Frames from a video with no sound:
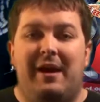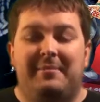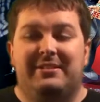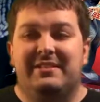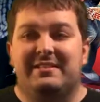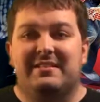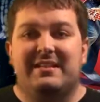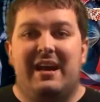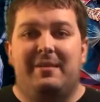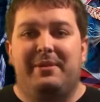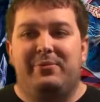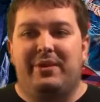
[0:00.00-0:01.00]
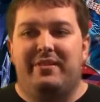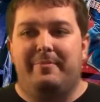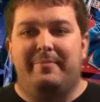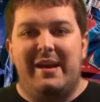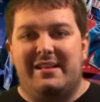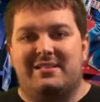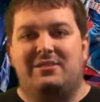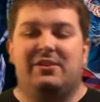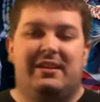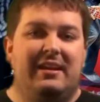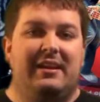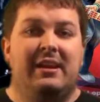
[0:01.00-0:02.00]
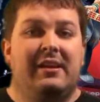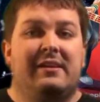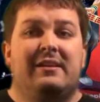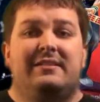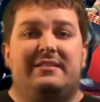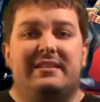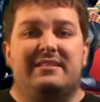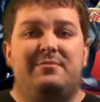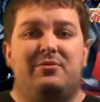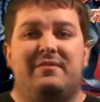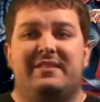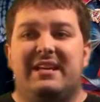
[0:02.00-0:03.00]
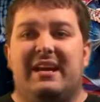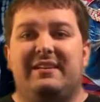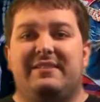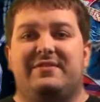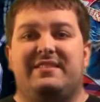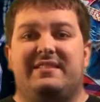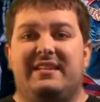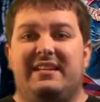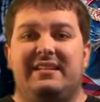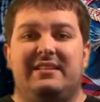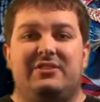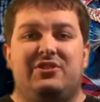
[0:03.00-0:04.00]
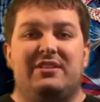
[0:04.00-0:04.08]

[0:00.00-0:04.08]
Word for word: I mean, this has got to be one of the best looking Disney movies I have seen.